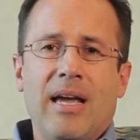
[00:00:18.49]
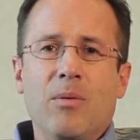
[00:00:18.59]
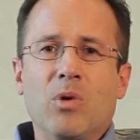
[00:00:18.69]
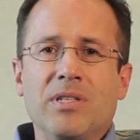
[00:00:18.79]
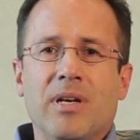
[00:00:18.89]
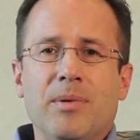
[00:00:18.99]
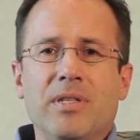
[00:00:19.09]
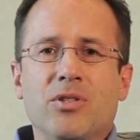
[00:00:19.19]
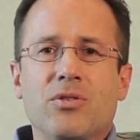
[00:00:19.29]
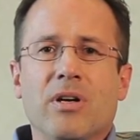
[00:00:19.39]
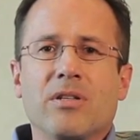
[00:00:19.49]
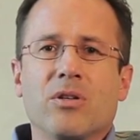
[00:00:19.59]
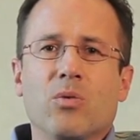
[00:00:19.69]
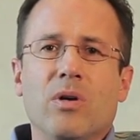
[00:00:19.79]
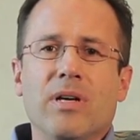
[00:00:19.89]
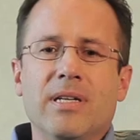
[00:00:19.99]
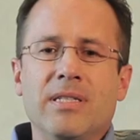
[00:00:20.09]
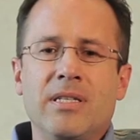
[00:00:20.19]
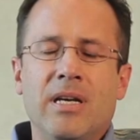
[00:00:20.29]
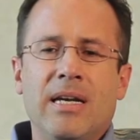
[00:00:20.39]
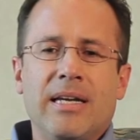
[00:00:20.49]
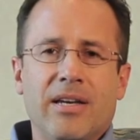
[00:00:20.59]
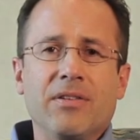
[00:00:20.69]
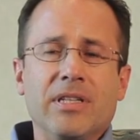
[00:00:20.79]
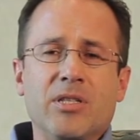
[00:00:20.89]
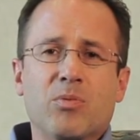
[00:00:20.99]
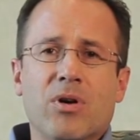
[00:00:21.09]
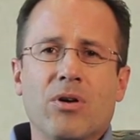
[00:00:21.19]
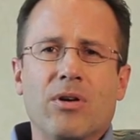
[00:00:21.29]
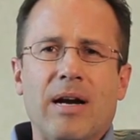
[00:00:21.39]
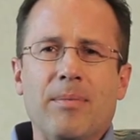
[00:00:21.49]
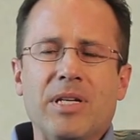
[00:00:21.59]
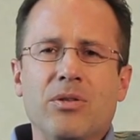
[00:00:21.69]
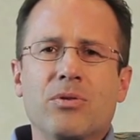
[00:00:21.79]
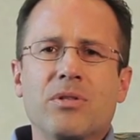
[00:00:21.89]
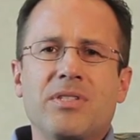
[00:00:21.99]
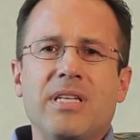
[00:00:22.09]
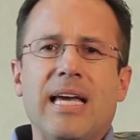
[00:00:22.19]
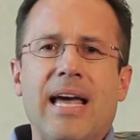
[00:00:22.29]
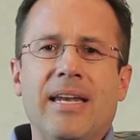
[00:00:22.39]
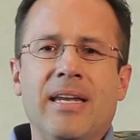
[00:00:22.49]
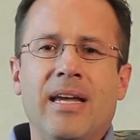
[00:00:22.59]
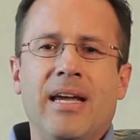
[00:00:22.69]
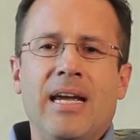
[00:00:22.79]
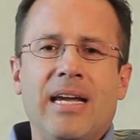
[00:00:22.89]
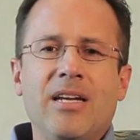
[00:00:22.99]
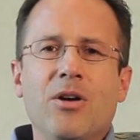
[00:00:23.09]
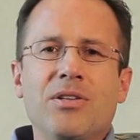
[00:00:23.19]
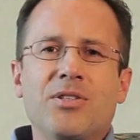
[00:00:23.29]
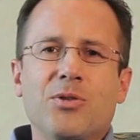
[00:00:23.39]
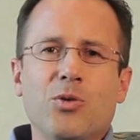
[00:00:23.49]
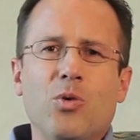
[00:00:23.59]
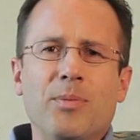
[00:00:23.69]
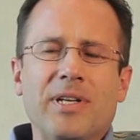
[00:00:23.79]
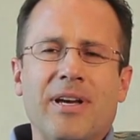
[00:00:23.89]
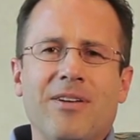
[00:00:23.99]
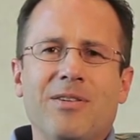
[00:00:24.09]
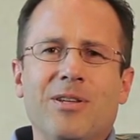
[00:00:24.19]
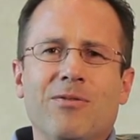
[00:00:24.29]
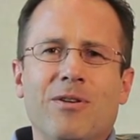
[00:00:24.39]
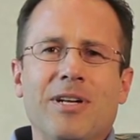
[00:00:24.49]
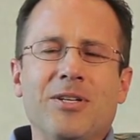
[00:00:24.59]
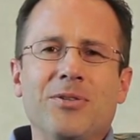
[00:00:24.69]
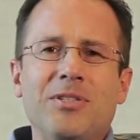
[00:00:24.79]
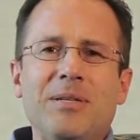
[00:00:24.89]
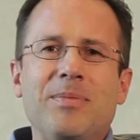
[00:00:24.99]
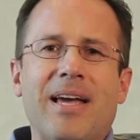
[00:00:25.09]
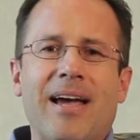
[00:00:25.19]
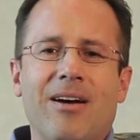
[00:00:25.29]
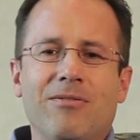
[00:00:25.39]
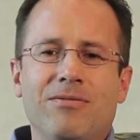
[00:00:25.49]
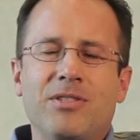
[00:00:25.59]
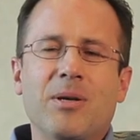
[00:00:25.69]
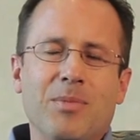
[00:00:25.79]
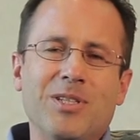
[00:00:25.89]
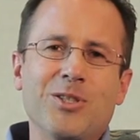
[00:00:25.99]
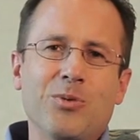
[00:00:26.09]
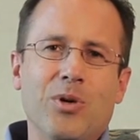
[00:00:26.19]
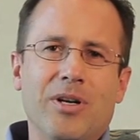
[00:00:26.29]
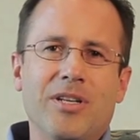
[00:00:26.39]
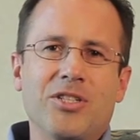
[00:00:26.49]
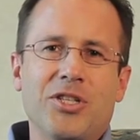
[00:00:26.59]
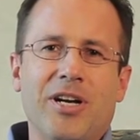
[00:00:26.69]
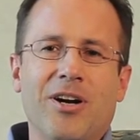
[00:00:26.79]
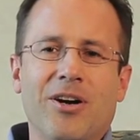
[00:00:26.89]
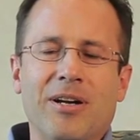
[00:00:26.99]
And one time an instructor was giving this program, and towards the end, he noticed there was a woman kind of in the front who seemed to have something she wanted to share.